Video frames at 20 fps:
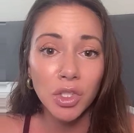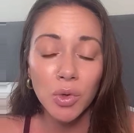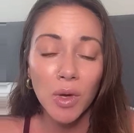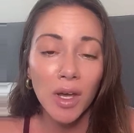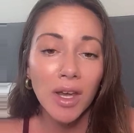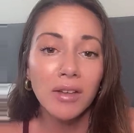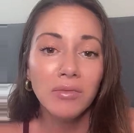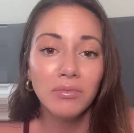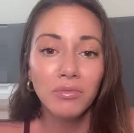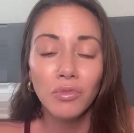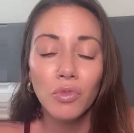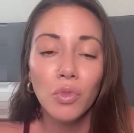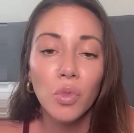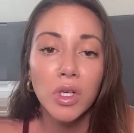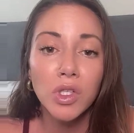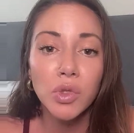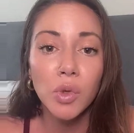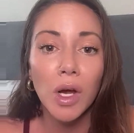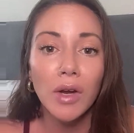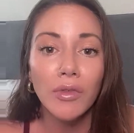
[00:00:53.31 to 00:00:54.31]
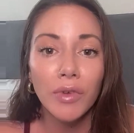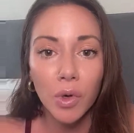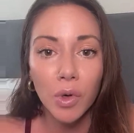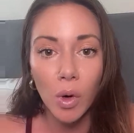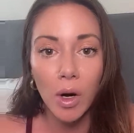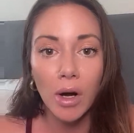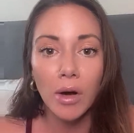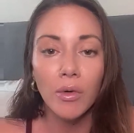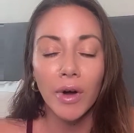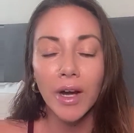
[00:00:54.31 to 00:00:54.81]
It's okay. What do I
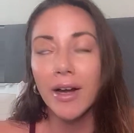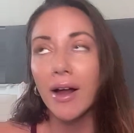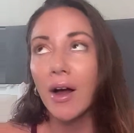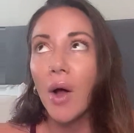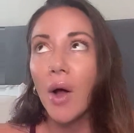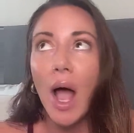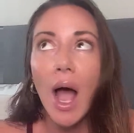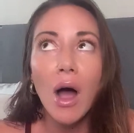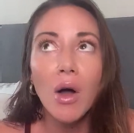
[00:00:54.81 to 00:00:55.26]
require right now?